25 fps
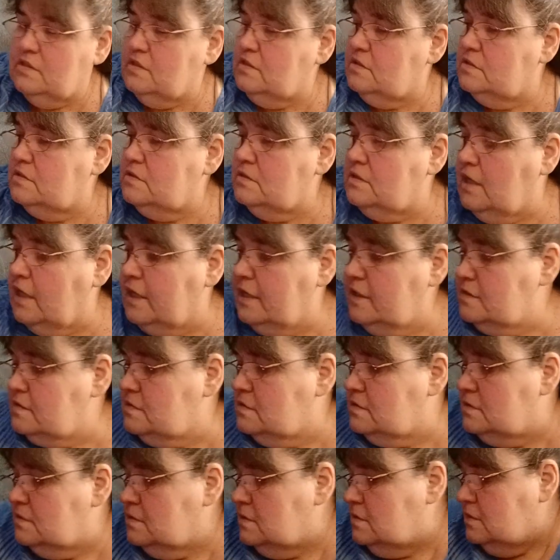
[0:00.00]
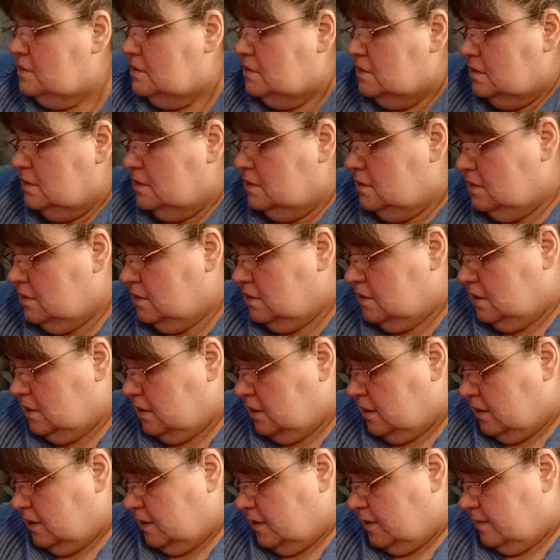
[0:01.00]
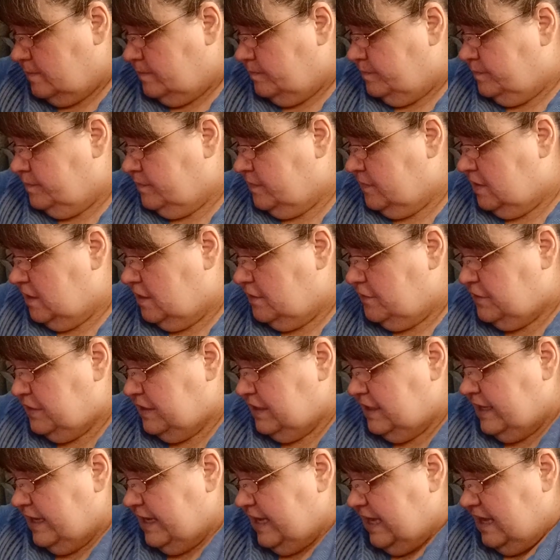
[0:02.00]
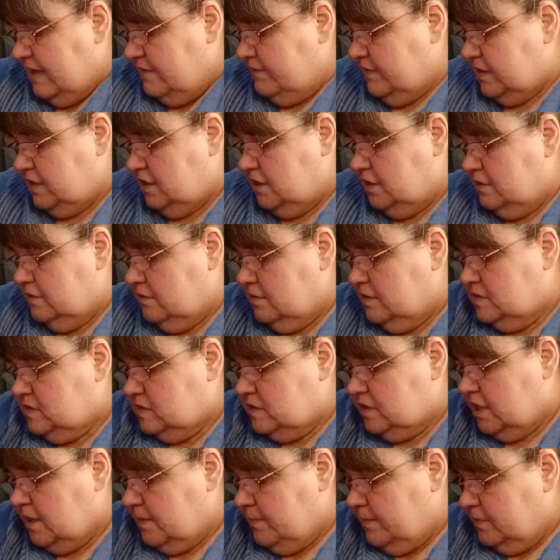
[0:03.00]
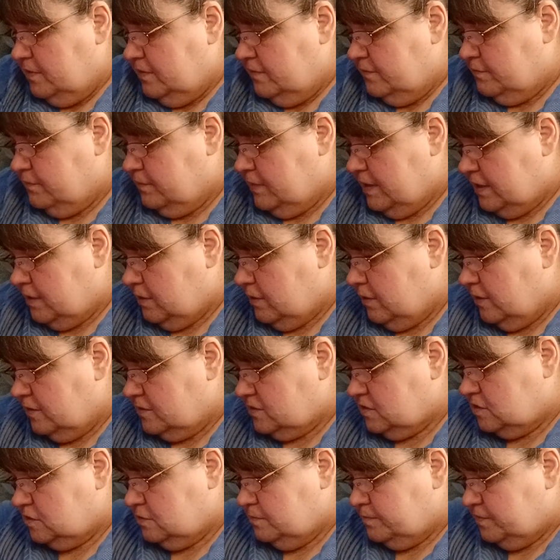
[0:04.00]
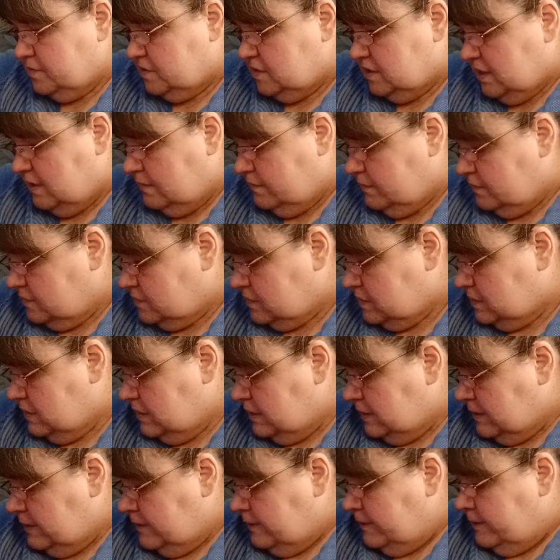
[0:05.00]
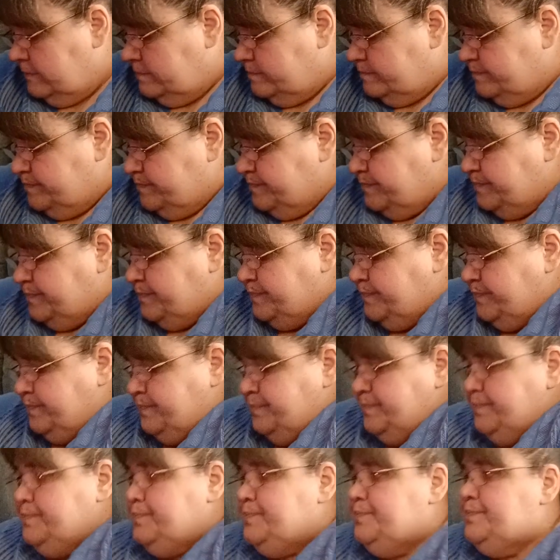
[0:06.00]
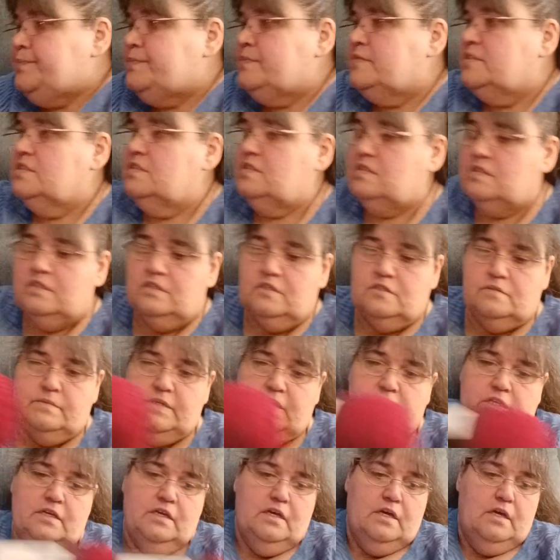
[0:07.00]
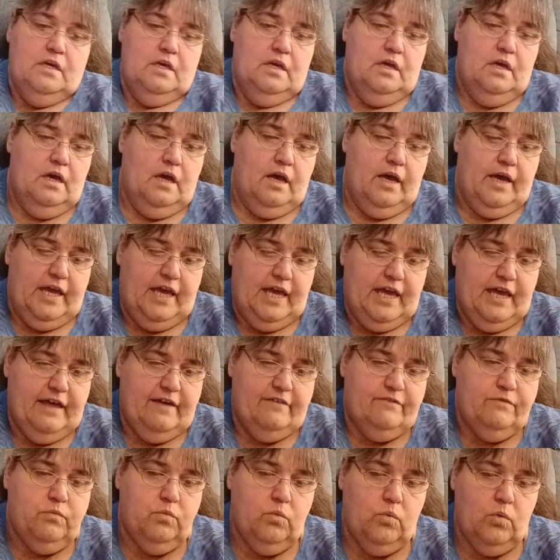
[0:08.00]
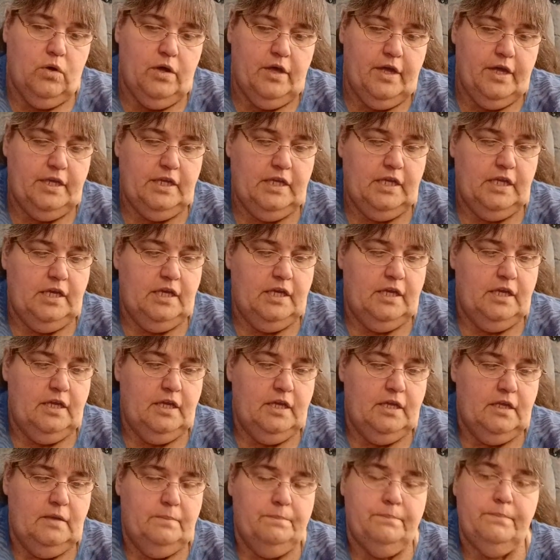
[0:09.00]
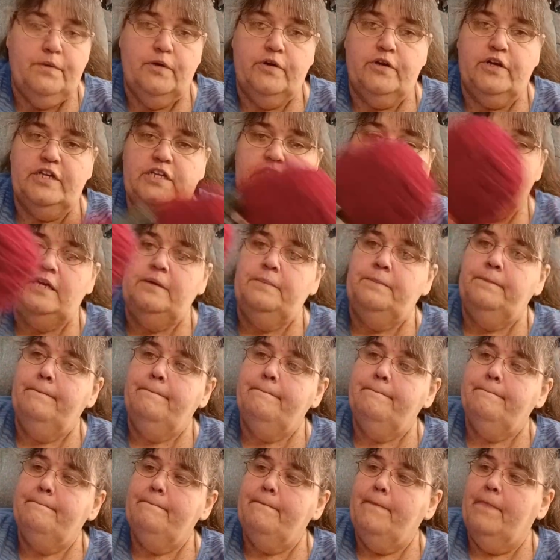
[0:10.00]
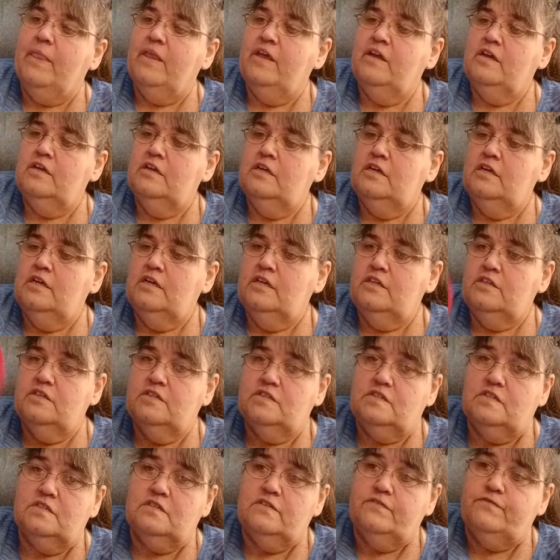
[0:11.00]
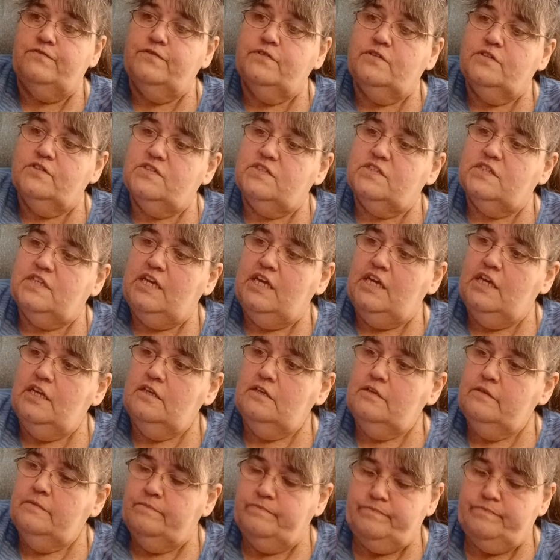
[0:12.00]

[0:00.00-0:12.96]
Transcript: It's nice. The other thing I have in here is a couple of Red Heart Super Savers. Excuse me. I have one in burgundy. This is a full skein.